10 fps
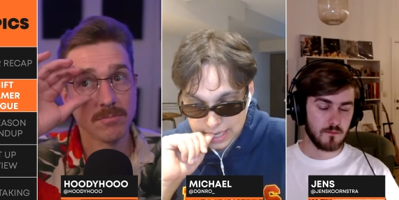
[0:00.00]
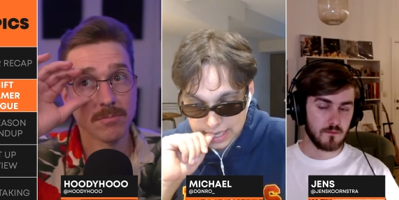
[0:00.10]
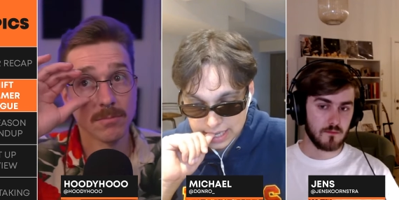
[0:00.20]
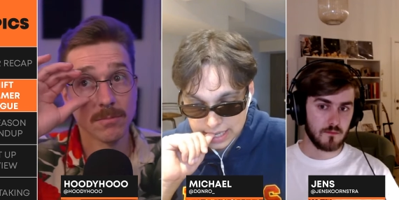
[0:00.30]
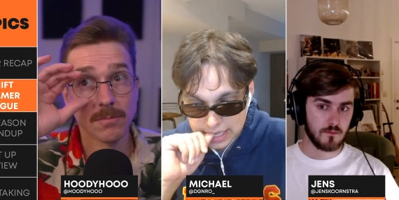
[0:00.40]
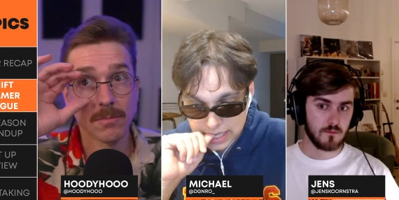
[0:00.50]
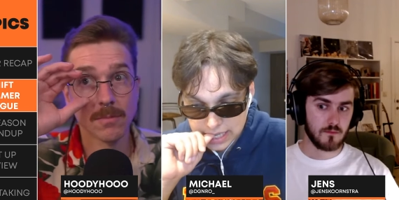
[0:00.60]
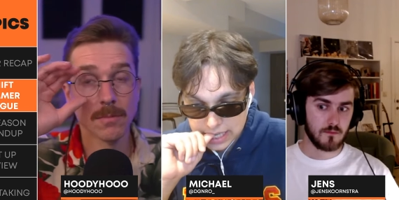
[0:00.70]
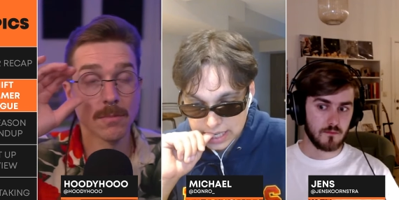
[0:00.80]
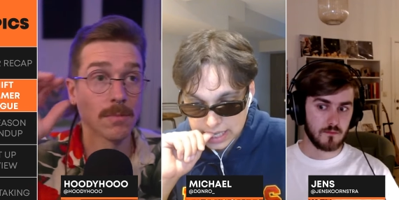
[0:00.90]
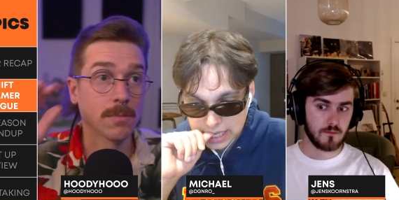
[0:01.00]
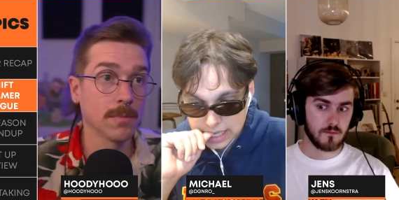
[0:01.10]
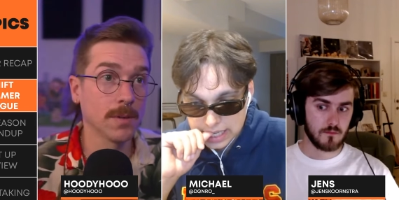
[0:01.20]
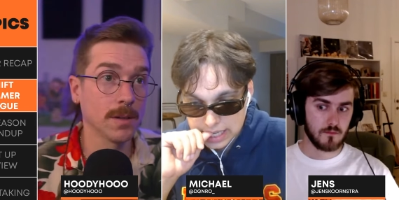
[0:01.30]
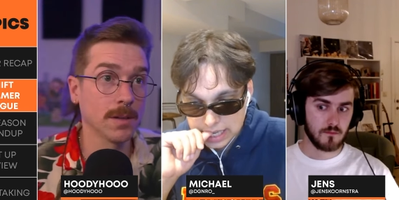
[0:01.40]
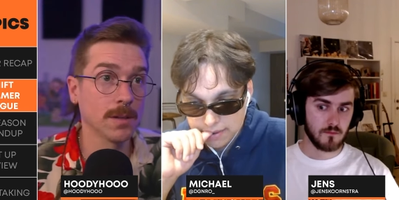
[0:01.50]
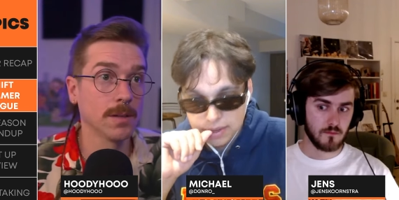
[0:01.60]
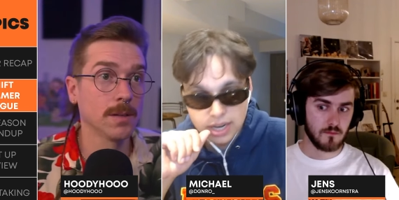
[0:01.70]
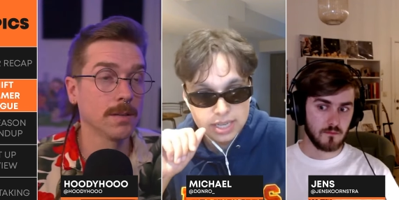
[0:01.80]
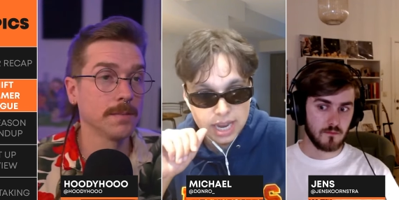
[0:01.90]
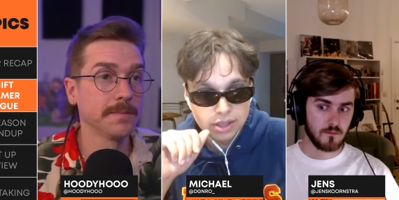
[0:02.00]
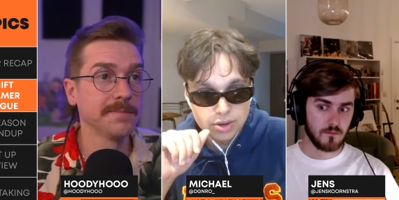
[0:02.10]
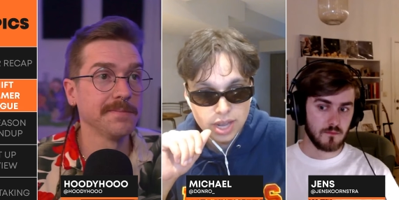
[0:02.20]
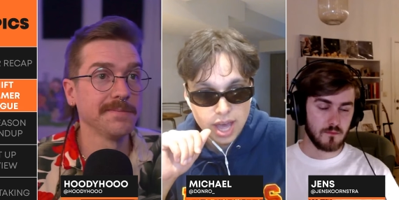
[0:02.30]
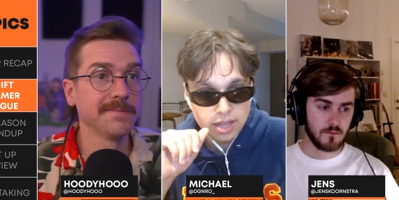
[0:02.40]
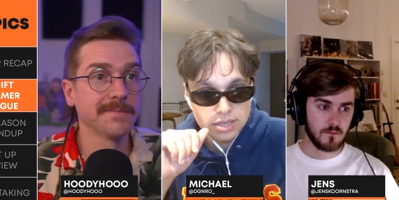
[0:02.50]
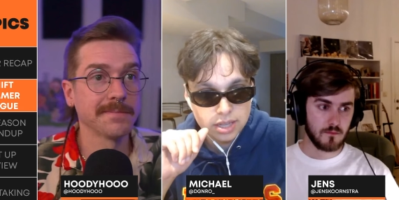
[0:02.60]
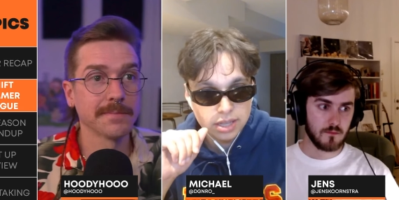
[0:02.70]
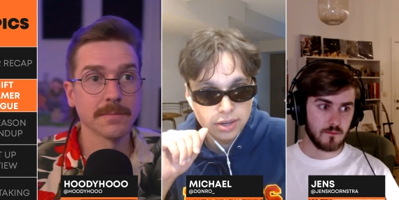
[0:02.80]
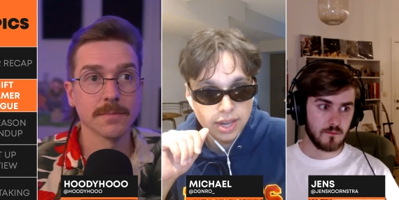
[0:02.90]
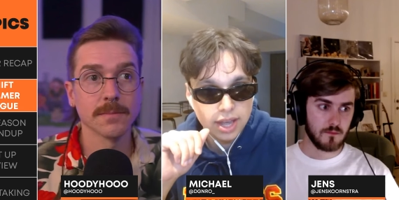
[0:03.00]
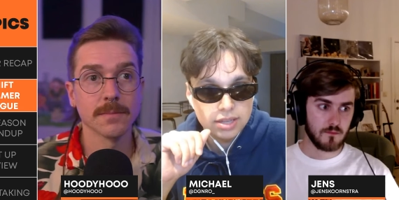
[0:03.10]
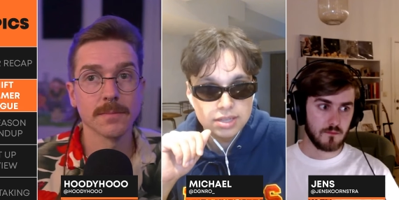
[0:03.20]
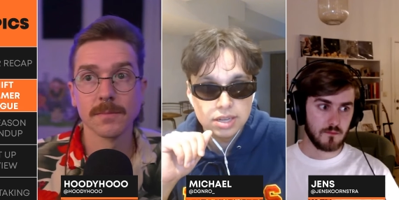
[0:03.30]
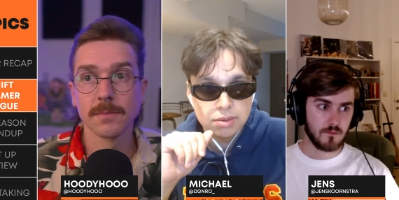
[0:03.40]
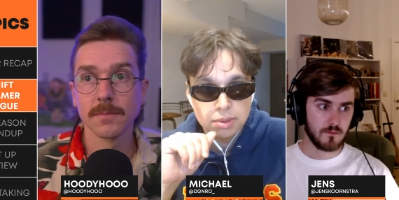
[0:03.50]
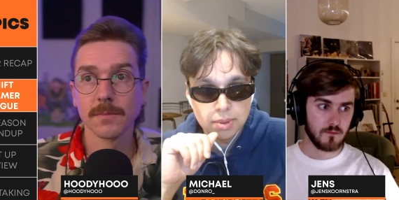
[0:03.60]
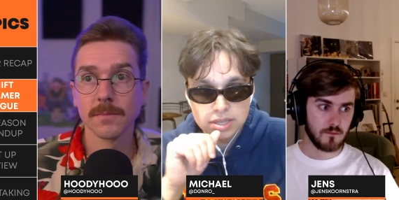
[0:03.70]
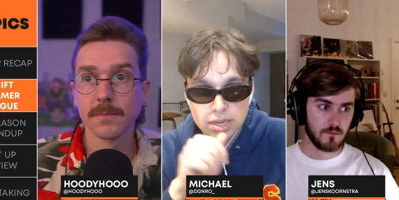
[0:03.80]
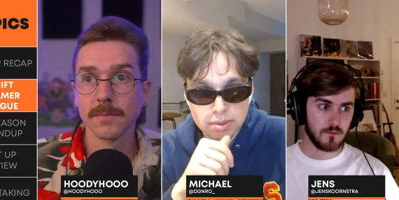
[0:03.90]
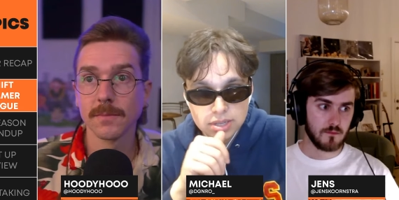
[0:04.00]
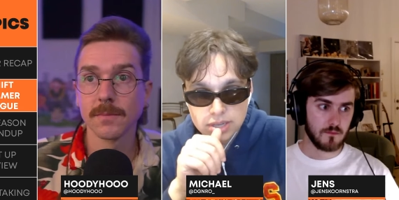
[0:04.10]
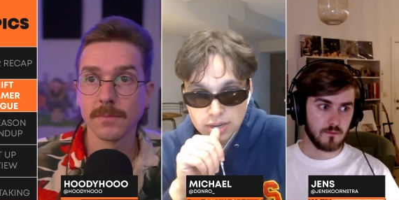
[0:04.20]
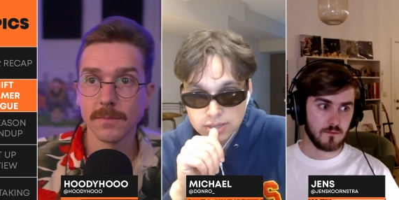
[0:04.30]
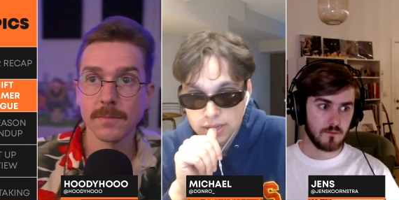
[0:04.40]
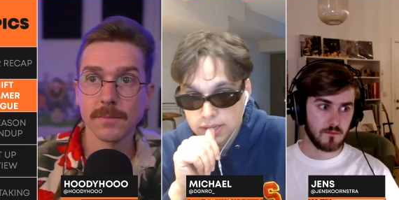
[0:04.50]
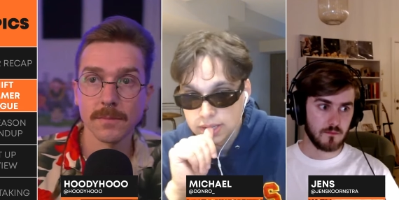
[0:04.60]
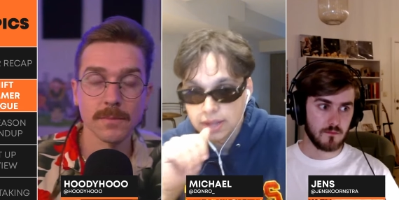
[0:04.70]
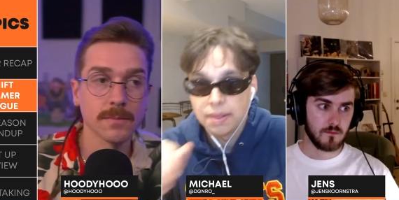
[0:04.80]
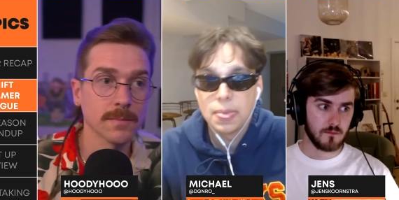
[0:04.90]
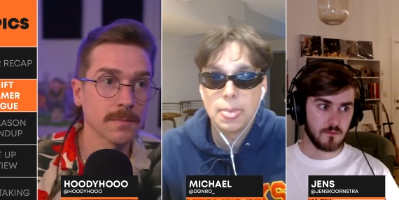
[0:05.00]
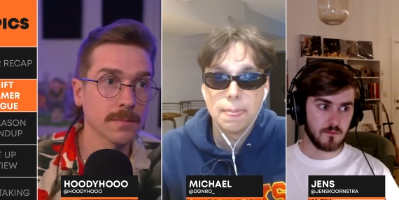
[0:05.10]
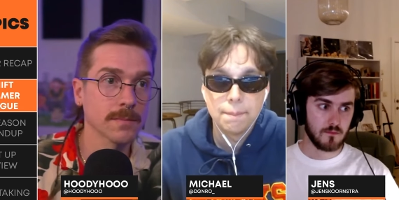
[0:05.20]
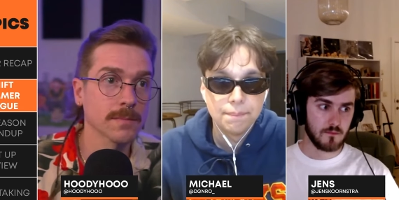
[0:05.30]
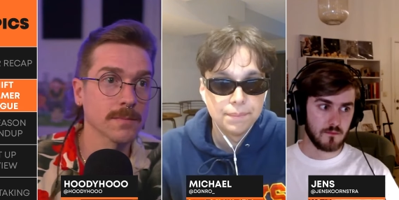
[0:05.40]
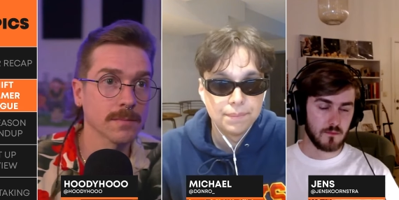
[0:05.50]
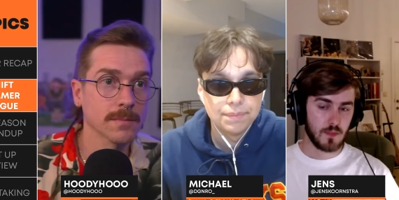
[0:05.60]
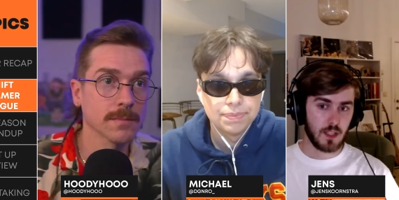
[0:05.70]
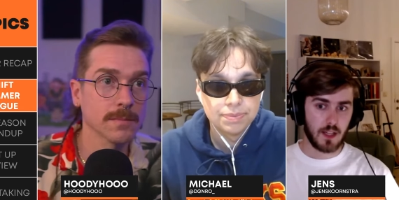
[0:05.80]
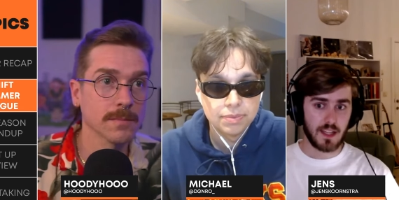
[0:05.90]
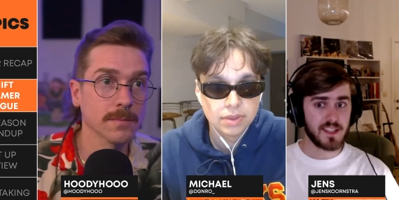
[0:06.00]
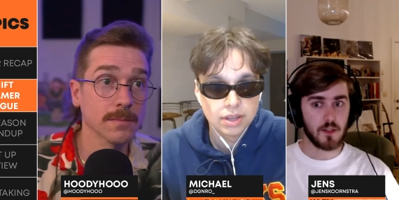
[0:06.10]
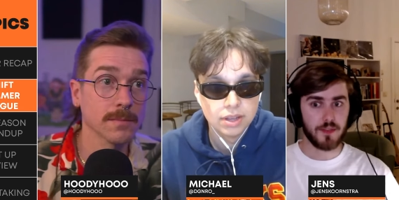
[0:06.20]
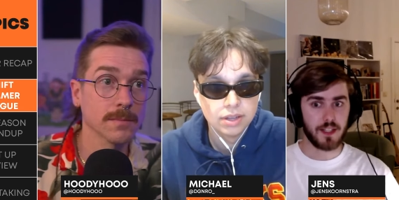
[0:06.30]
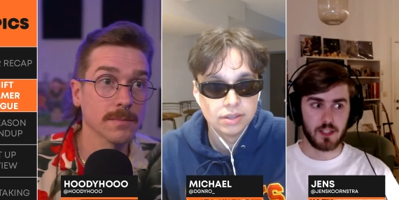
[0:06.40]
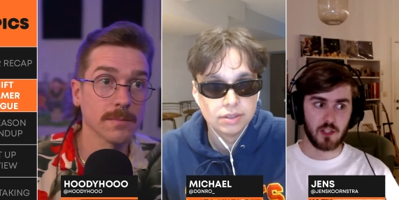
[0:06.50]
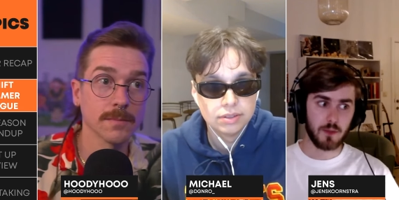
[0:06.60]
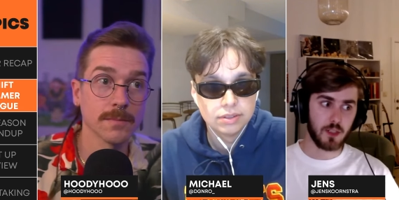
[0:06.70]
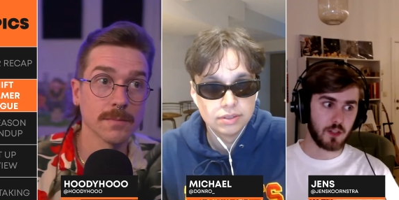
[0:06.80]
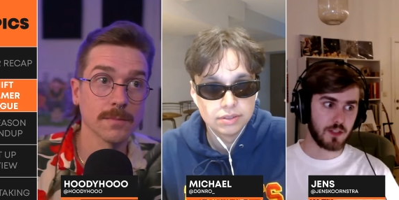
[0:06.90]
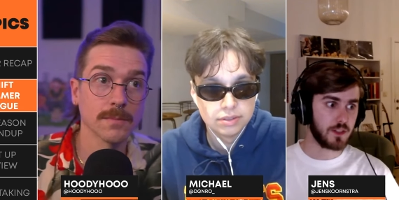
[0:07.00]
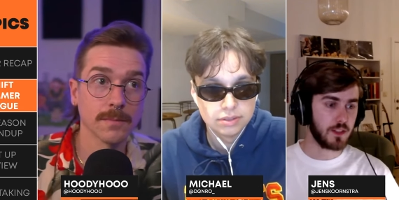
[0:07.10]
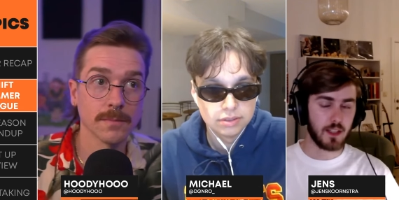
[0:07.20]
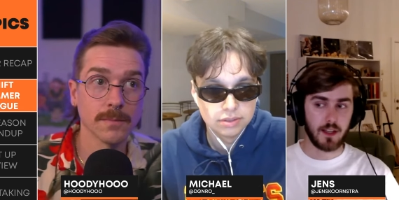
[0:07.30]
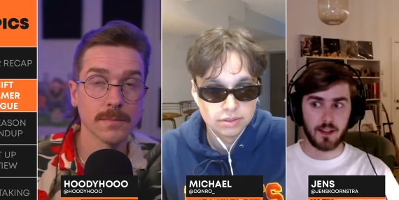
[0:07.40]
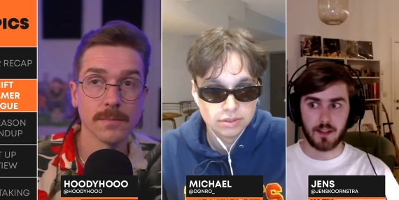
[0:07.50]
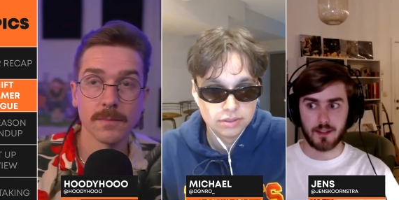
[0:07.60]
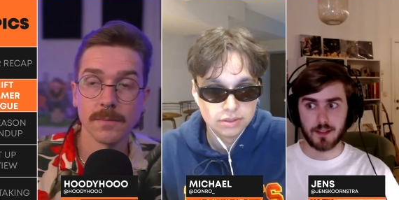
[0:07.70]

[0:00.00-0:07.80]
Speaker 1: gonna I'm gonna take Luna Galaxy. I think Luna Galaxy is gonna be the best team of these six.
Speaker 2: I still think it should be Oxygen. I, I